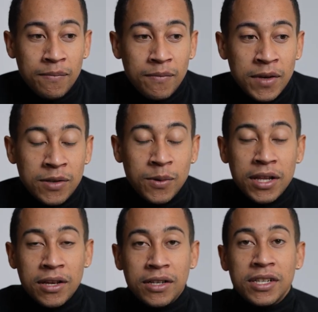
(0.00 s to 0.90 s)
in
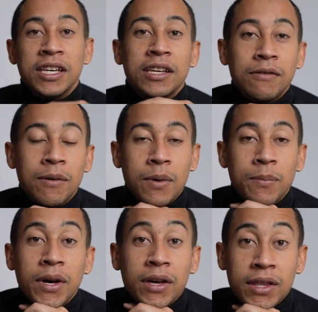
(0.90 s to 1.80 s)
2019 around my
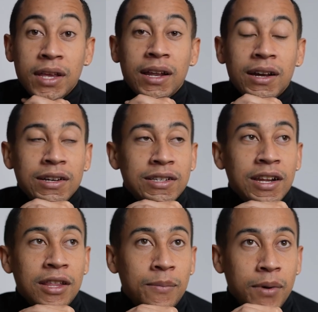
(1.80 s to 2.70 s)
birthday, like I said
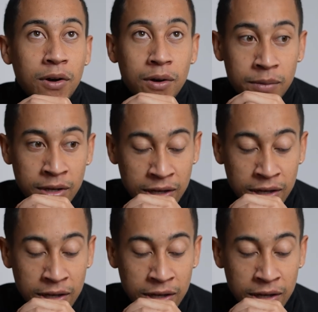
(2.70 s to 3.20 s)
in the poem.